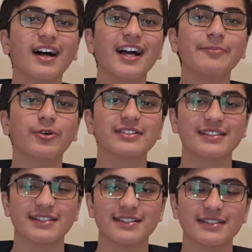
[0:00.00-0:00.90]
a
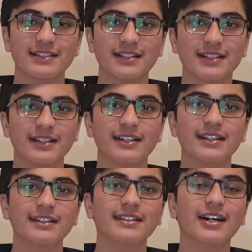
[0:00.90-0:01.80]
hypothesis.
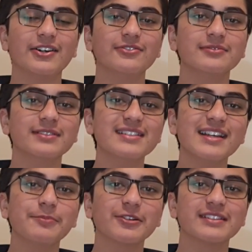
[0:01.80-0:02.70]
Now, this
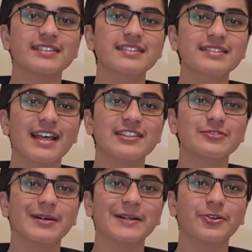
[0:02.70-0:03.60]
hypothesis, as
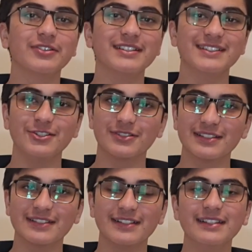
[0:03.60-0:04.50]
you might already see on
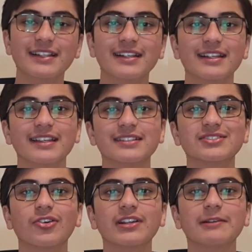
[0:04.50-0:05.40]
the screen, is
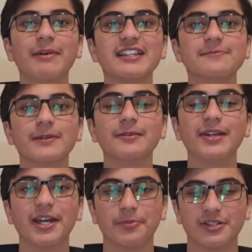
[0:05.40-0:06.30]
called the
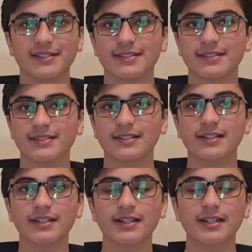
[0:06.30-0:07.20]
Panspermia Hypothesis.
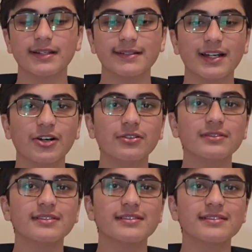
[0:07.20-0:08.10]

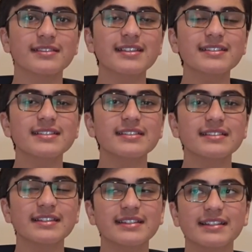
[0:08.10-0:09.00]
Now, this
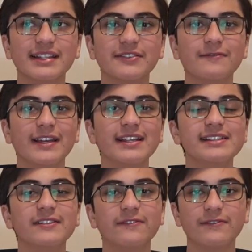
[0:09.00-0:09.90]
is like
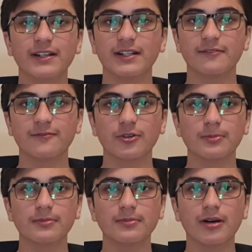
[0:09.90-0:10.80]
very different
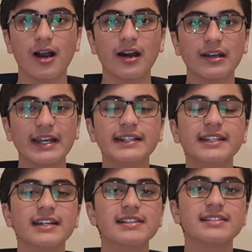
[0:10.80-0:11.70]
from our
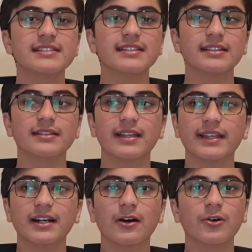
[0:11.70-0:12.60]
ideas
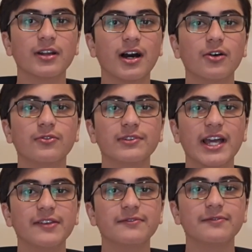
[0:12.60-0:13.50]
like on how
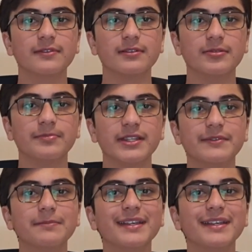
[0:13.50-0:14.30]
life even